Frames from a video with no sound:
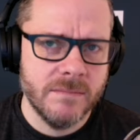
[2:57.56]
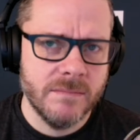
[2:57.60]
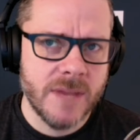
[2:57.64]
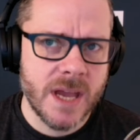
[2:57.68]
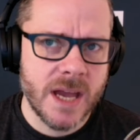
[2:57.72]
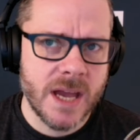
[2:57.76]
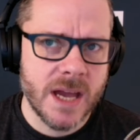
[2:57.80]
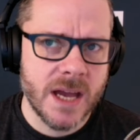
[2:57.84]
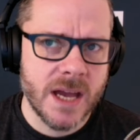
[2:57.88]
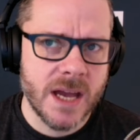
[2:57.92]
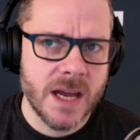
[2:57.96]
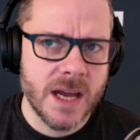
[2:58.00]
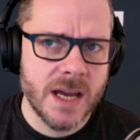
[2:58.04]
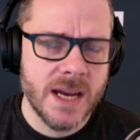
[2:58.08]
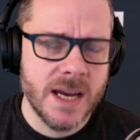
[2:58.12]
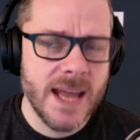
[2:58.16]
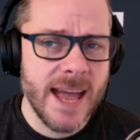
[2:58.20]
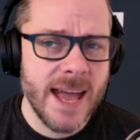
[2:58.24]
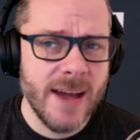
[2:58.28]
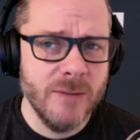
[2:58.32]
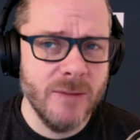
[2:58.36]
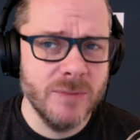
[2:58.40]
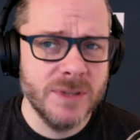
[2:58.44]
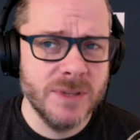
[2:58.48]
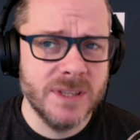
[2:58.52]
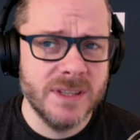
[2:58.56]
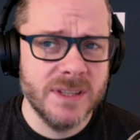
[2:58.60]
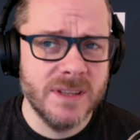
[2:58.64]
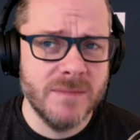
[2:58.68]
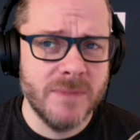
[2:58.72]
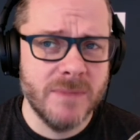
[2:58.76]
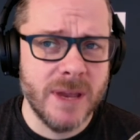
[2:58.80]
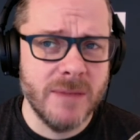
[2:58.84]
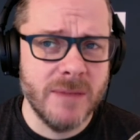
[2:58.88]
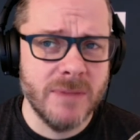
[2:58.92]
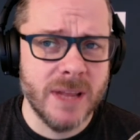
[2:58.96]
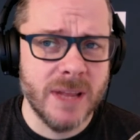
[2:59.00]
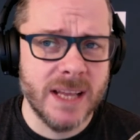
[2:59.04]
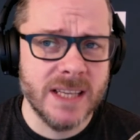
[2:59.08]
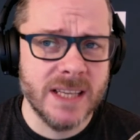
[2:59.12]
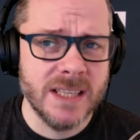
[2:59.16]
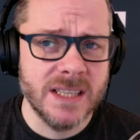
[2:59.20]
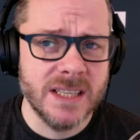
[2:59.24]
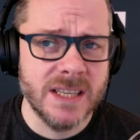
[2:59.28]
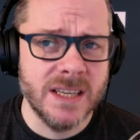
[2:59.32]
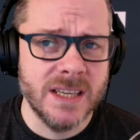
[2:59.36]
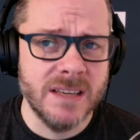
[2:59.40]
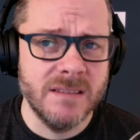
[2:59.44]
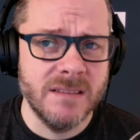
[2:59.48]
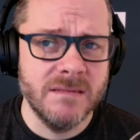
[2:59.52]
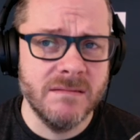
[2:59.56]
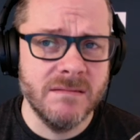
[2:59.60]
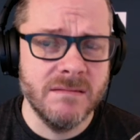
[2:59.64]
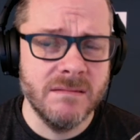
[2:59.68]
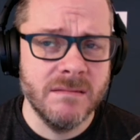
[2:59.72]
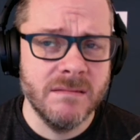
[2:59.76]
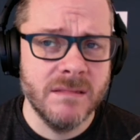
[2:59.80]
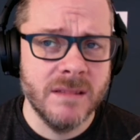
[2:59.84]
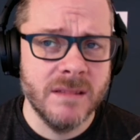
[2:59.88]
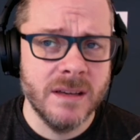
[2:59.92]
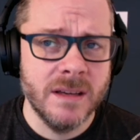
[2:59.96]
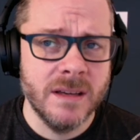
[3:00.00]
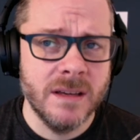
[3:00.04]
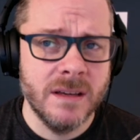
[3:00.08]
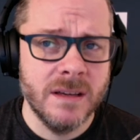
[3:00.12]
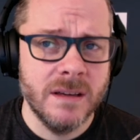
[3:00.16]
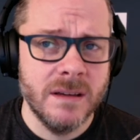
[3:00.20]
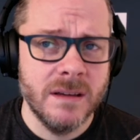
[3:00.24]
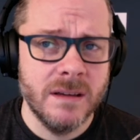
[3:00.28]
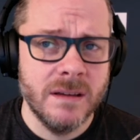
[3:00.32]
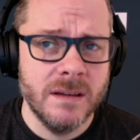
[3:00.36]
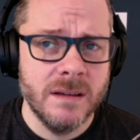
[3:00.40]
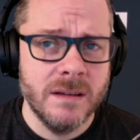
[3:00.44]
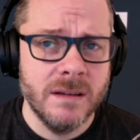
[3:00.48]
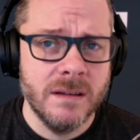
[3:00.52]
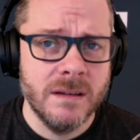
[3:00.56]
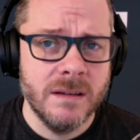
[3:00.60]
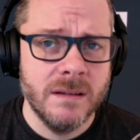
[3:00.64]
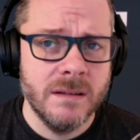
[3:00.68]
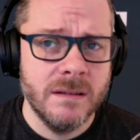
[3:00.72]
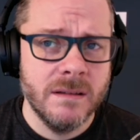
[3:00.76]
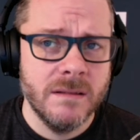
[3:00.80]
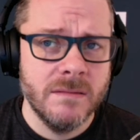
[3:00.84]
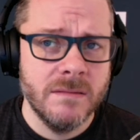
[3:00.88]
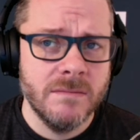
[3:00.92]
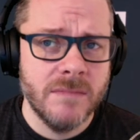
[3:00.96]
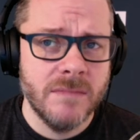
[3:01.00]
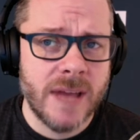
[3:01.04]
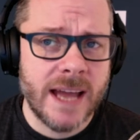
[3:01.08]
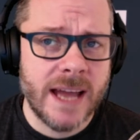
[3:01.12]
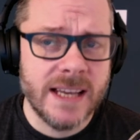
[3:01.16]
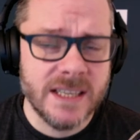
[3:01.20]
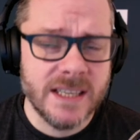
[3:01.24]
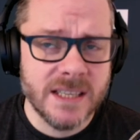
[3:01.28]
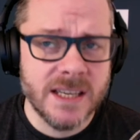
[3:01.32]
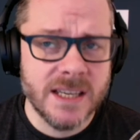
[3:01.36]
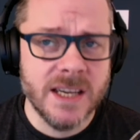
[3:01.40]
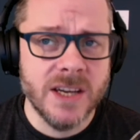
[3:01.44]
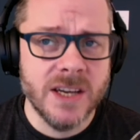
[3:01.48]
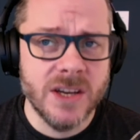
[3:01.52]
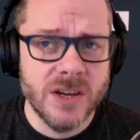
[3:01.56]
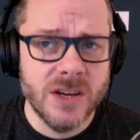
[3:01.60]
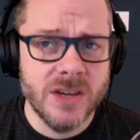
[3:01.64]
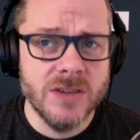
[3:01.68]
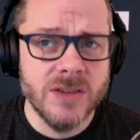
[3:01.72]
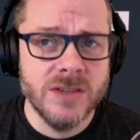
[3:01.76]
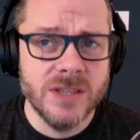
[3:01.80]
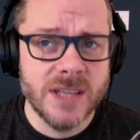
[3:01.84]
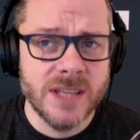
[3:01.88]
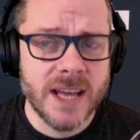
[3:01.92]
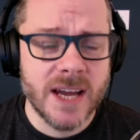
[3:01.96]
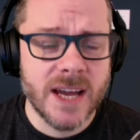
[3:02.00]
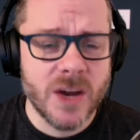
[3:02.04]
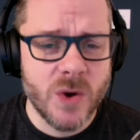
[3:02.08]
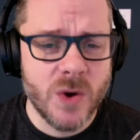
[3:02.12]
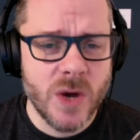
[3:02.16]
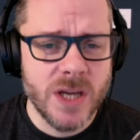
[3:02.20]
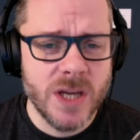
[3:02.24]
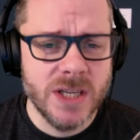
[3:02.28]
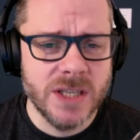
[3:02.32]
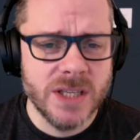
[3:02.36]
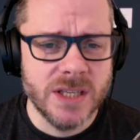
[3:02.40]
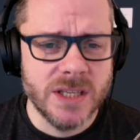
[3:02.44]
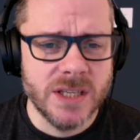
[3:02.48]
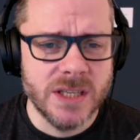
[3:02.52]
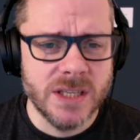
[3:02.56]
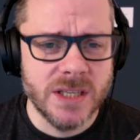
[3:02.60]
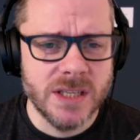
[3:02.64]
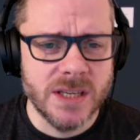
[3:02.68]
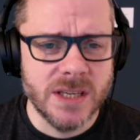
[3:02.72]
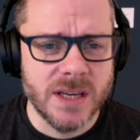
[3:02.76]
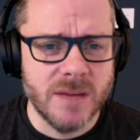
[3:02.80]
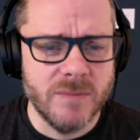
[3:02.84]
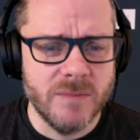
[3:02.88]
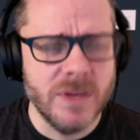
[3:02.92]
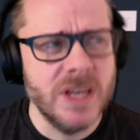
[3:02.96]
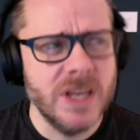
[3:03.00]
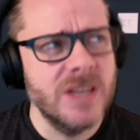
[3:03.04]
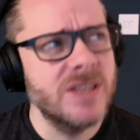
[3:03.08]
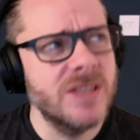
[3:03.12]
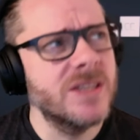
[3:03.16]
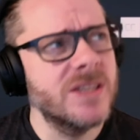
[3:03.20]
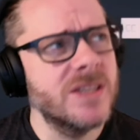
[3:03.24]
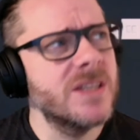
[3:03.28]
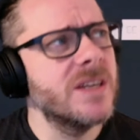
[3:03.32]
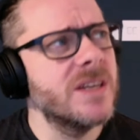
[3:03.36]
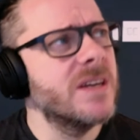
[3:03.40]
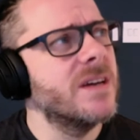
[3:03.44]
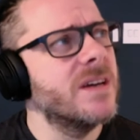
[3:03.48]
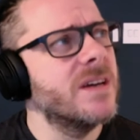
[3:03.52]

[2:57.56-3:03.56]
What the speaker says: Yeah, and it helps the people asking us that question, doesn't it? Because